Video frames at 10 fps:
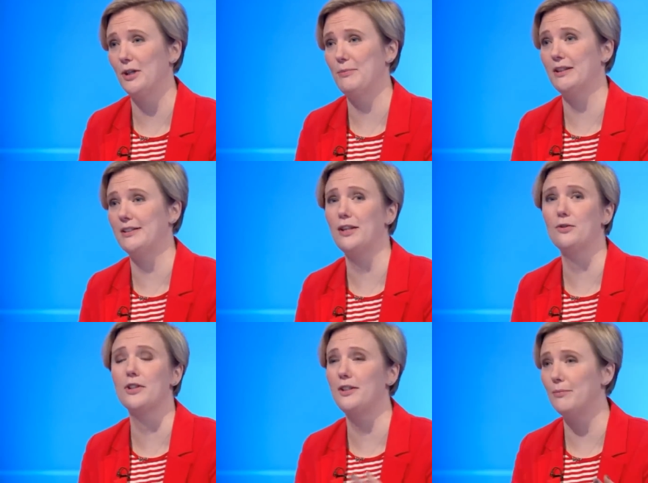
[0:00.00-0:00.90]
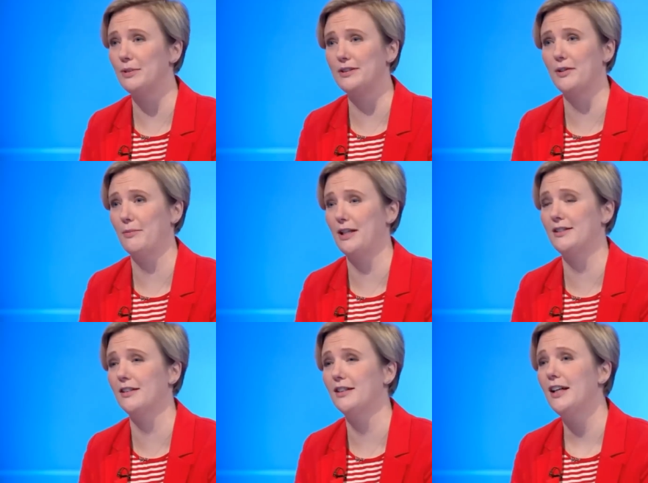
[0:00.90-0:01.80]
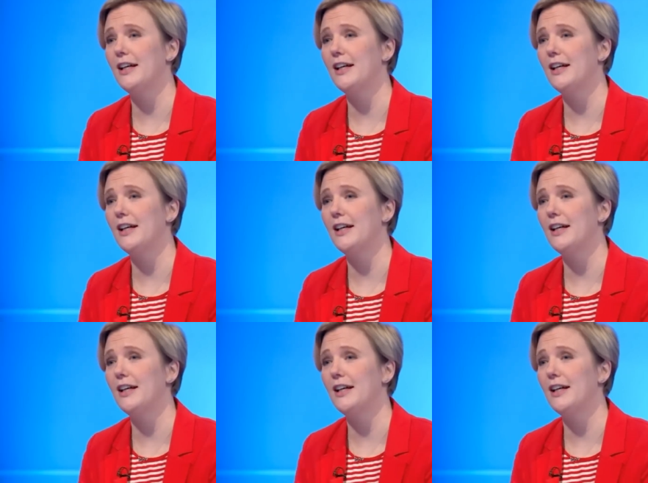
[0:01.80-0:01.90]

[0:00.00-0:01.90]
might be at stake or that numbers don't matter.